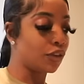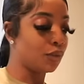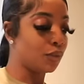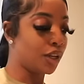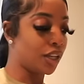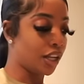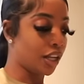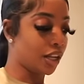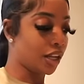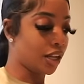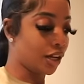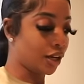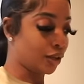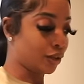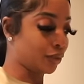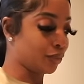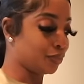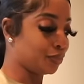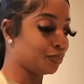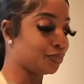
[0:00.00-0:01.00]
you didn't
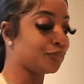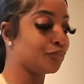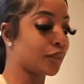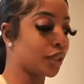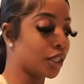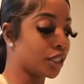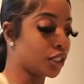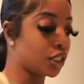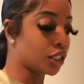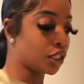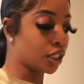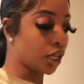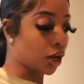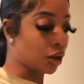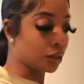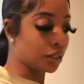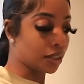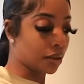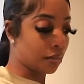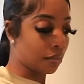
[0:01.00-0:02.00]
know,
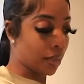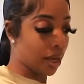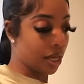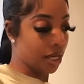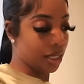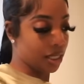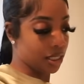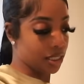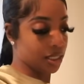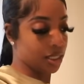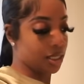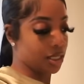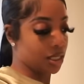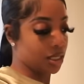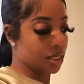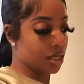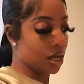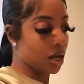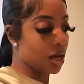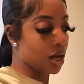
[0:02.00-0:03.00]
salt
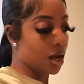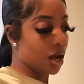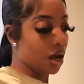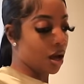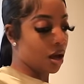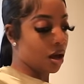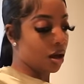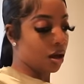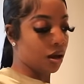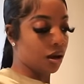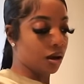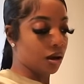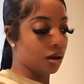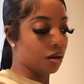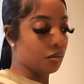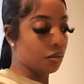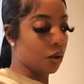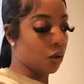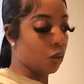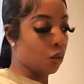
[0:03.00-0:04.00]
makes
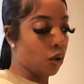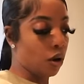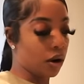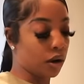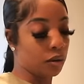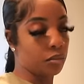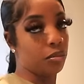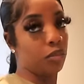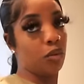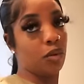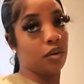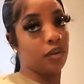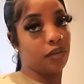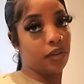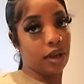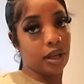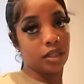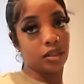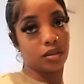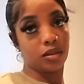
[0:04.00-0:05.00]
um, water boil
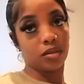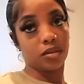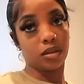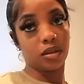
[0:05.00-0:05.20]
faster.